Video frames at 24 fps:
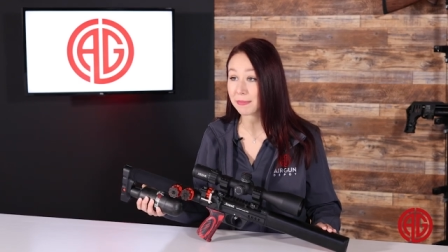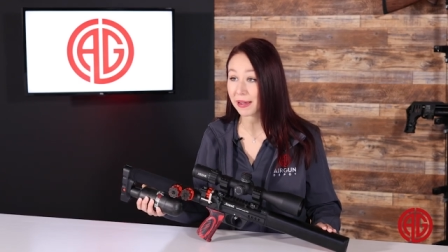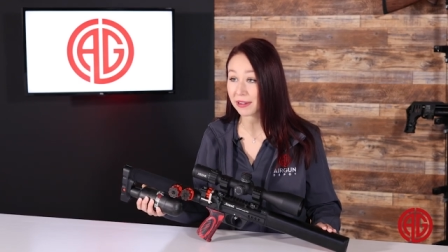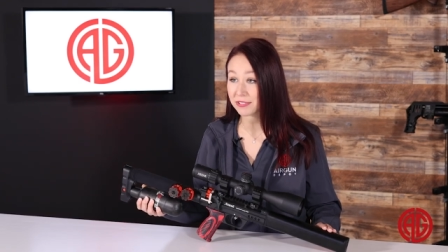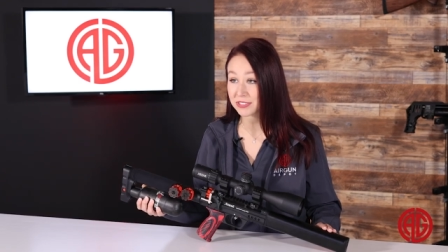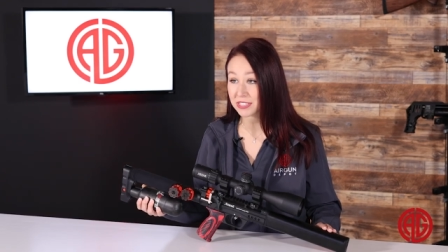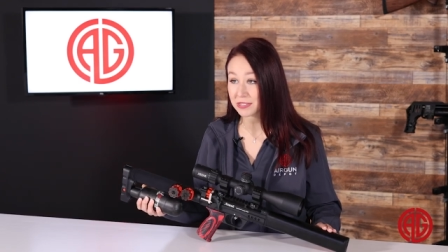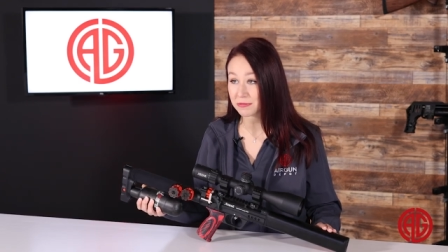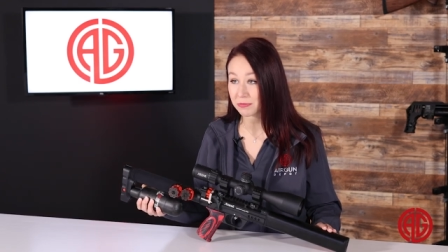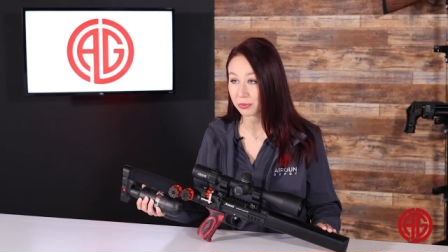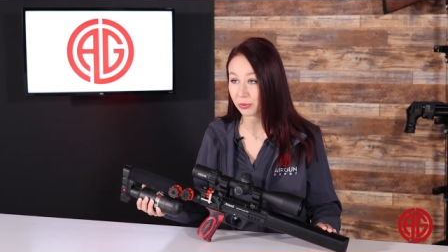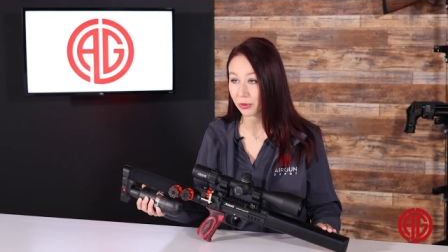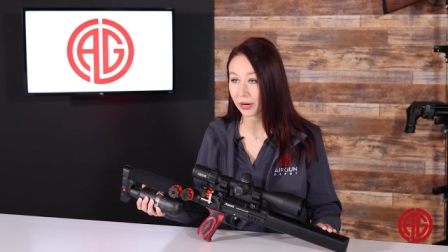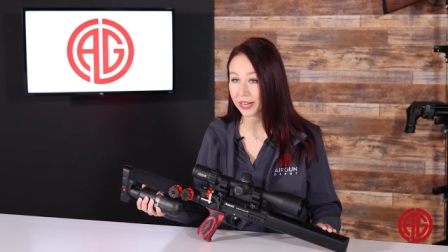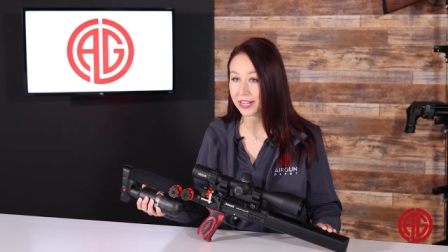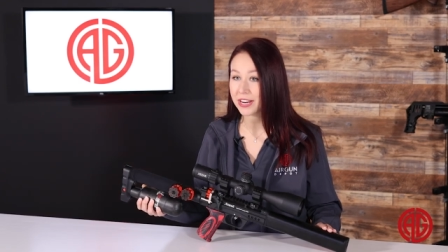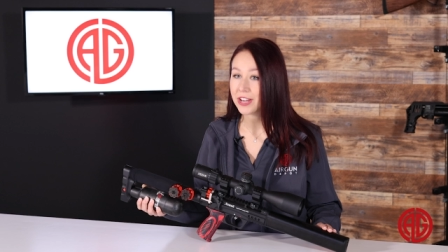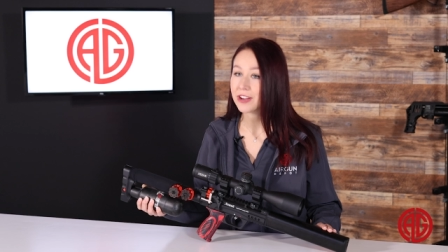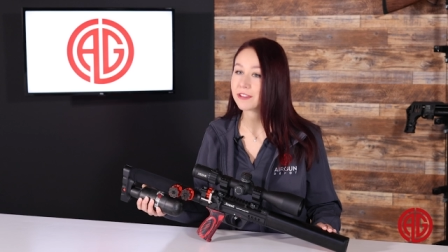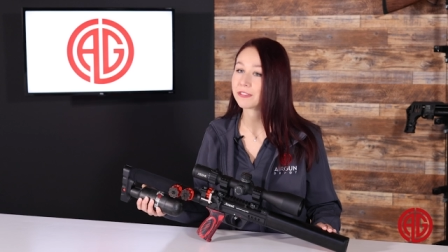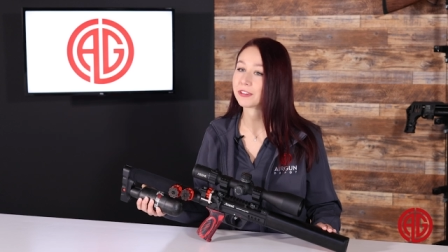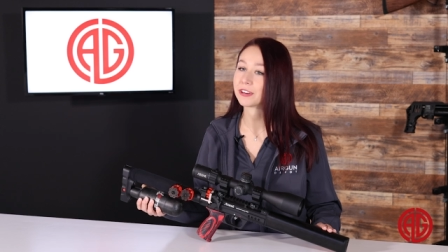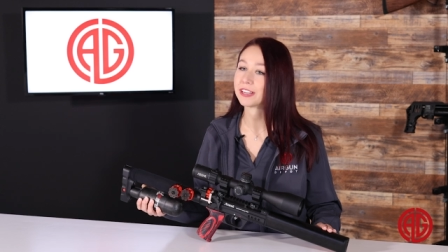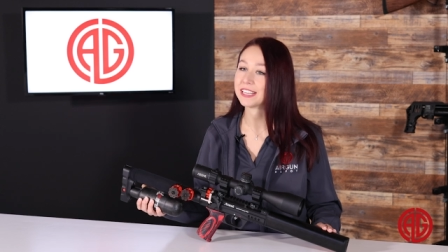mounting point
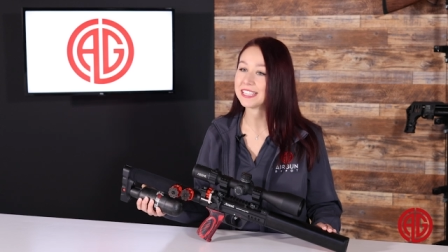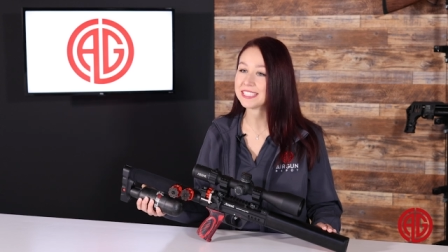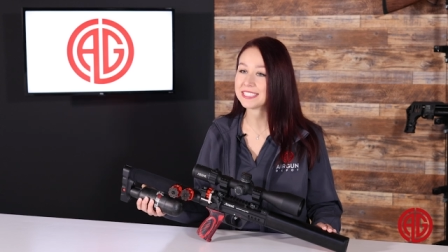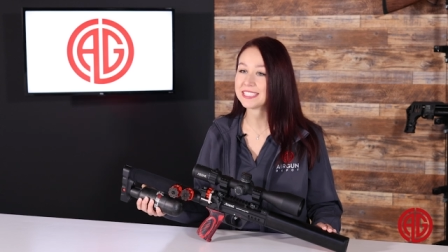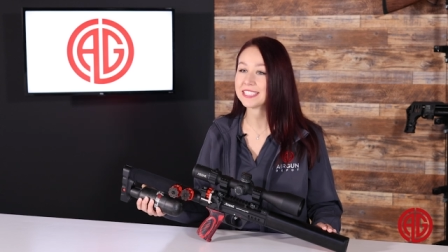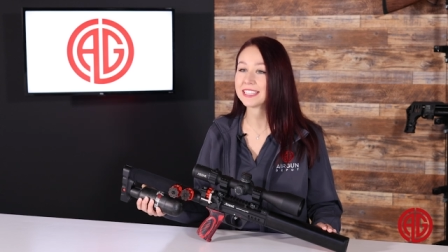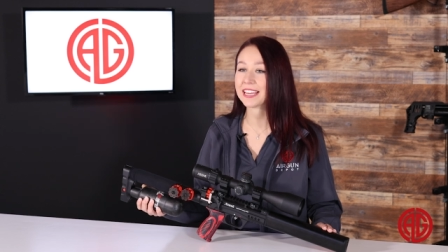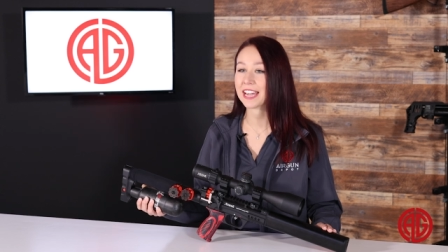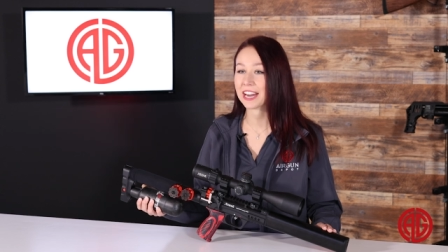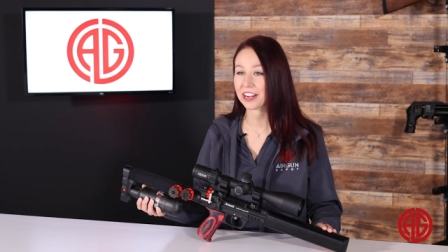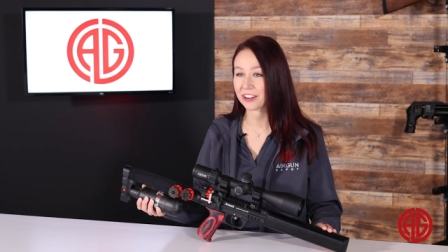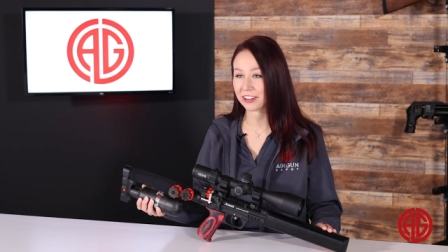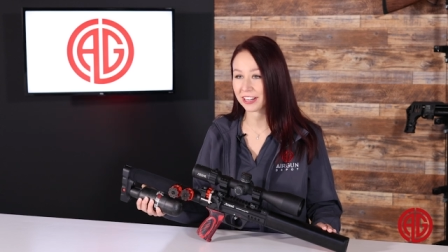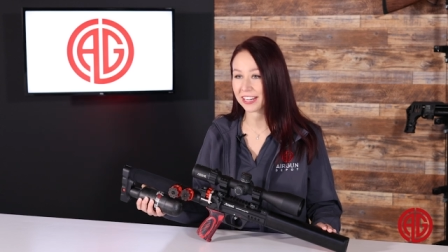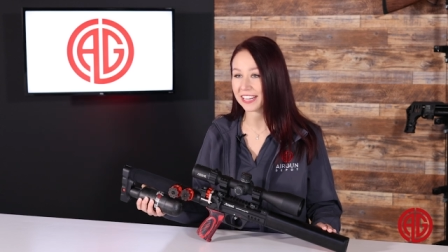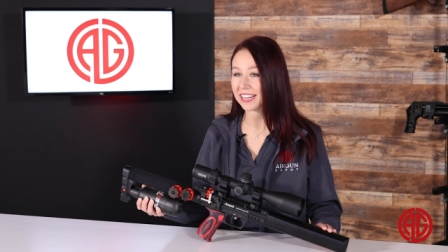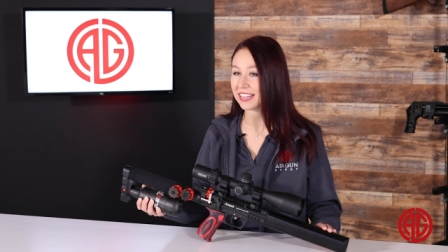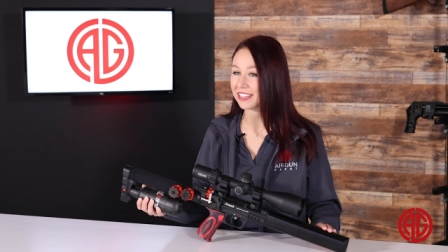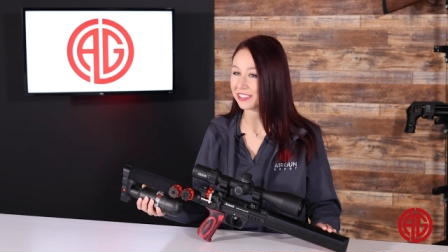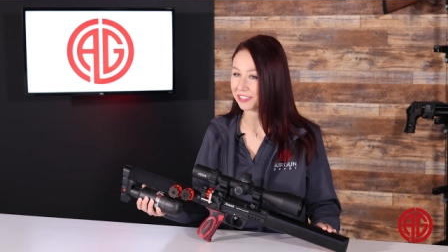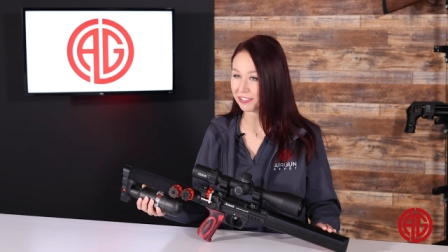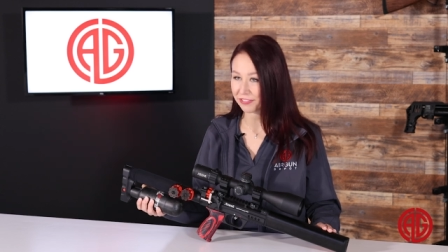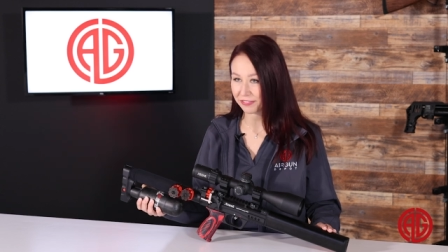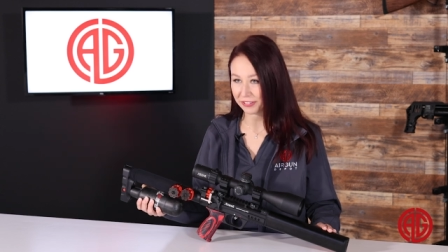for easy
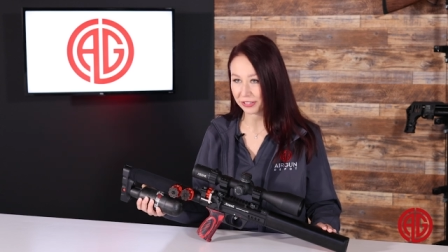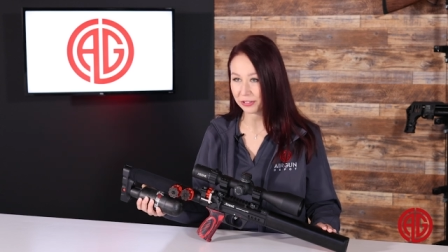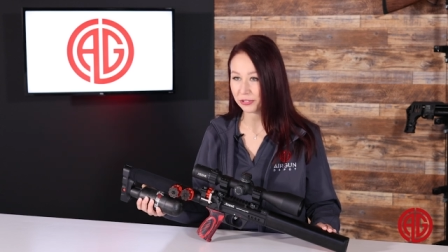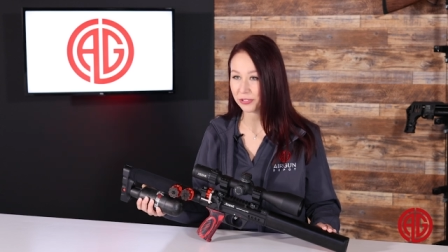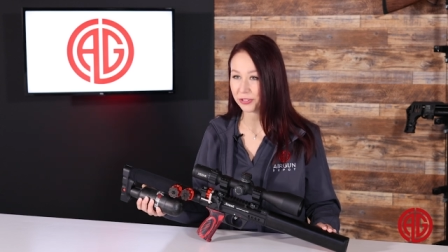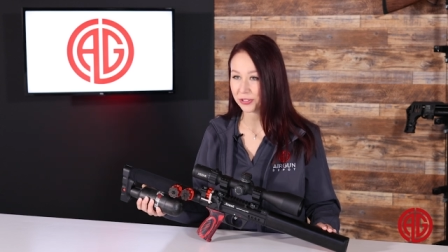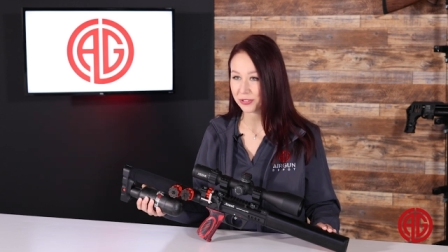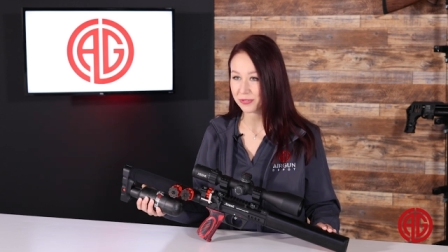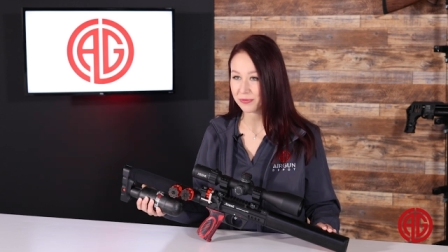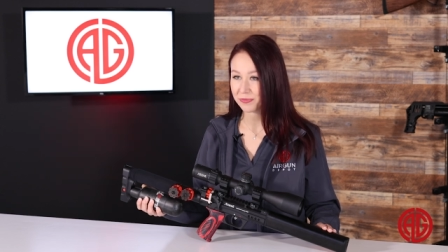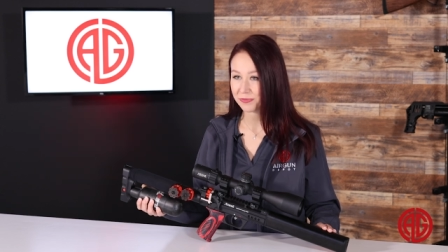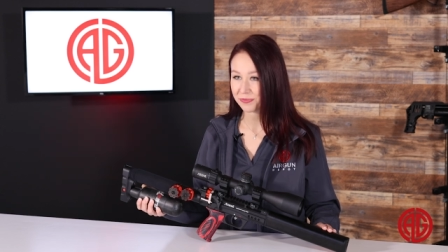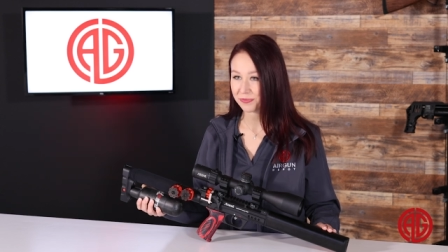carrying in the field.